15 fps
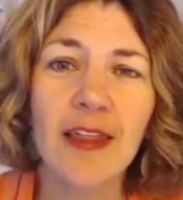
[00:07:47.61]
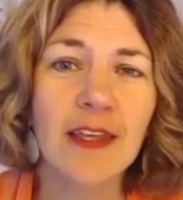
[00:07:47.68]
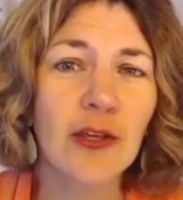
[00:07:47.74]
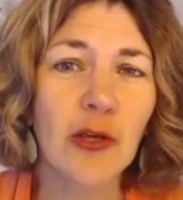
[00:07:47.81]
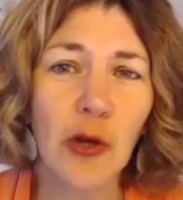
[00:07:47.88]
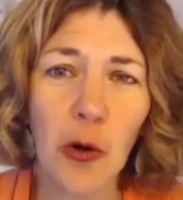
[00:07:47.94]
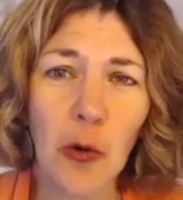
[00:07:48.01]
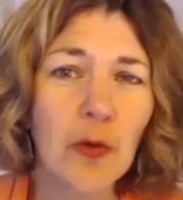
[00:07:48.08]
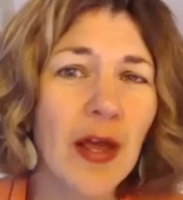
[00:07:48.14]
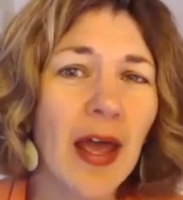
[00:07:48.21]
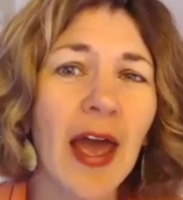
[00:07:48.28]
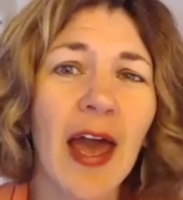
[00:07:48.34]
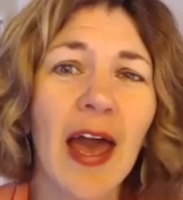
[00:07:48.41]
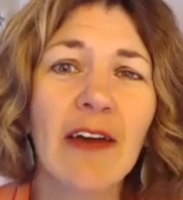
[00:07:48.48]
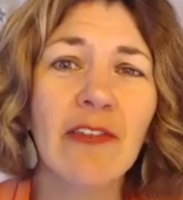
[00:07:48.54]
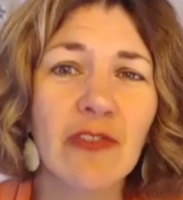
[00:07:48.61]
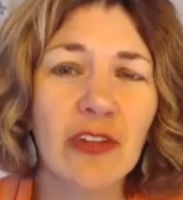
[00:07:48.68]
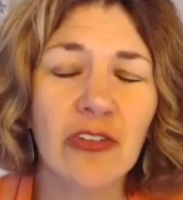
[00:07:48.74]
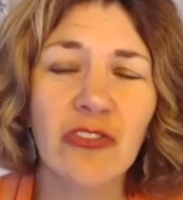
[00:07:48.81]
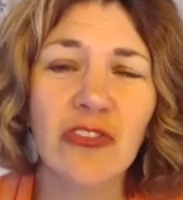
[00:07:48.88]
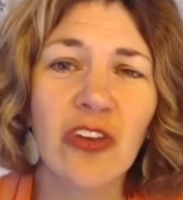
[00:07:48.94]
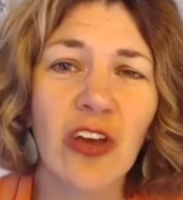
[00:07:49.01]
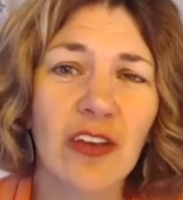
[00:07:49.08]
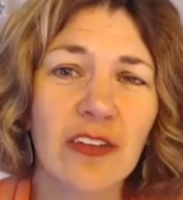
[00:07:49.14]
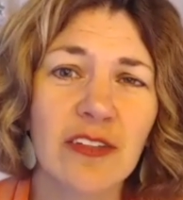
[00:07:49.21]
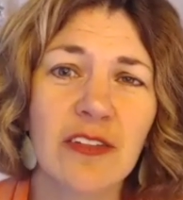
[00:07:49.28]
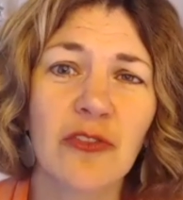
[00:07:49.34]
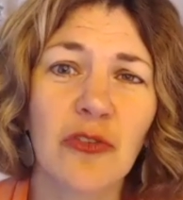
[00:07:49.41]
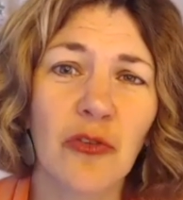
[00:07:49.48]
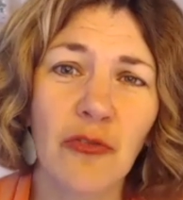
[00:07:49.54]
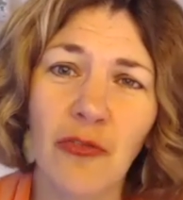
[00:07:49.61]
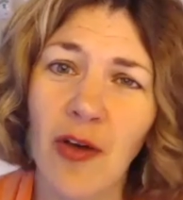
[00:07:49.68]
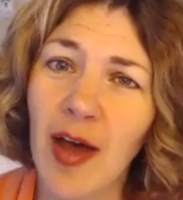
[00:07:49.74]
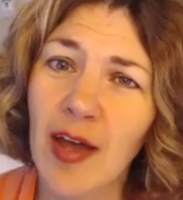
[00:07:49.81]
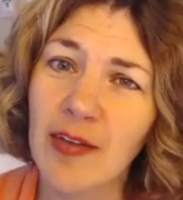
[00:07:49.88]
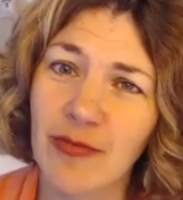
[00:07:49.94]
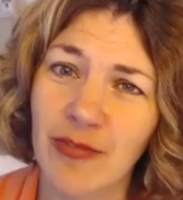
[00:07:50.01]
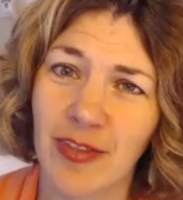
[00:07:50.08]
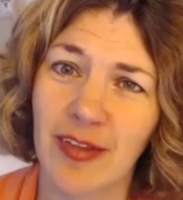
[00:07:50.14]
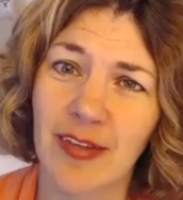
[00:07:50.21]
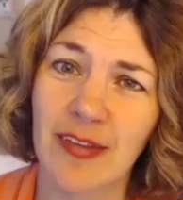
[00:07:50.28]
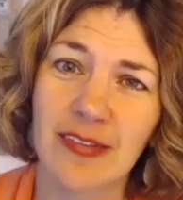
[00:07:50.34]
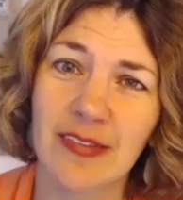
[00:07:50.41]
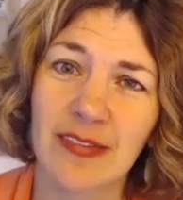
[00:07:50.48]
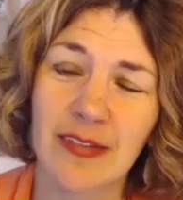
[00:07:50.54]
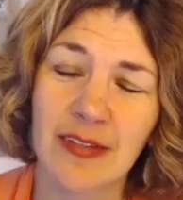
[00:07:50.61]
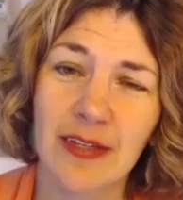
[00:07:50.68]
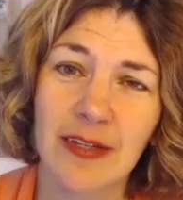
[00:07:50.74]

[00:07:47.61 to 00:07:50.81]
You don't have to just survive this.